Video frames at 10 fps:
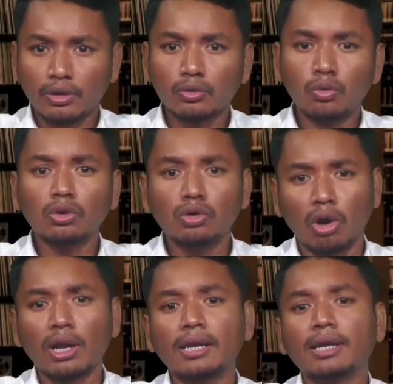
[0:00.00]
Good
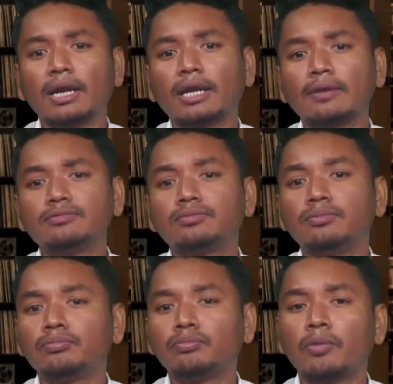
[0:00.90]
online archives
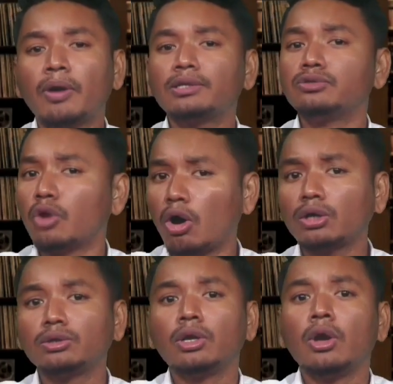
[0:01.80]
provide
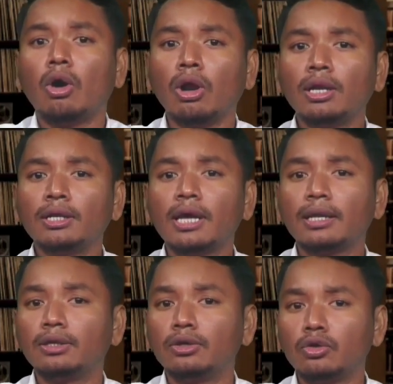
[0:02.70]
not only
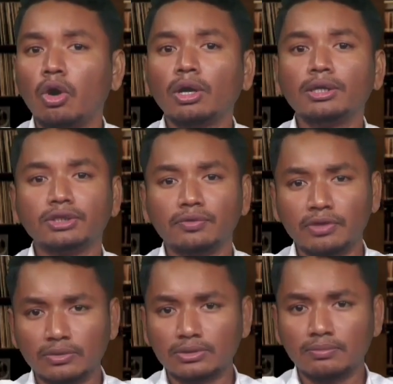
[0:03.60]
the raw
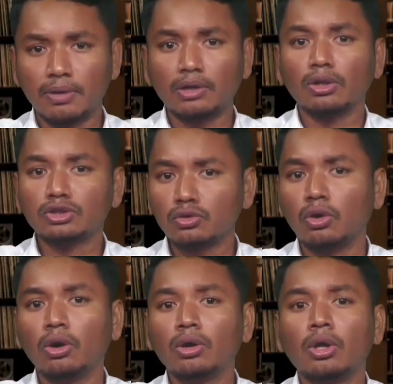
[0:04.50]
interviews but
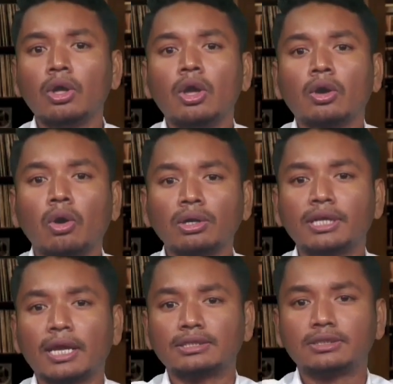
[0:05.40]
also
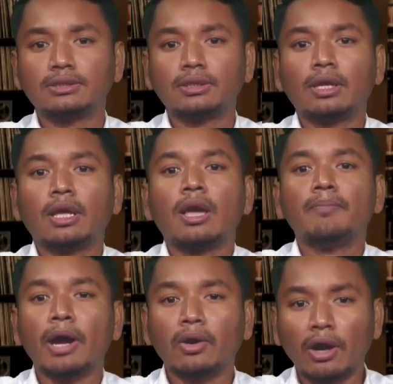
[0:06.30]
context,
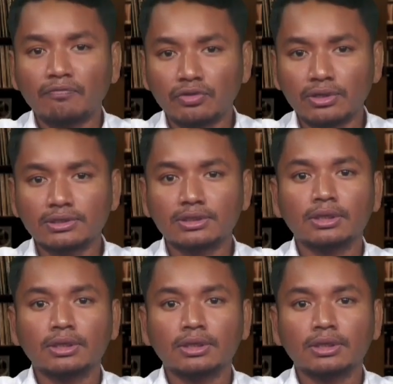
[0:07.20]
biographies,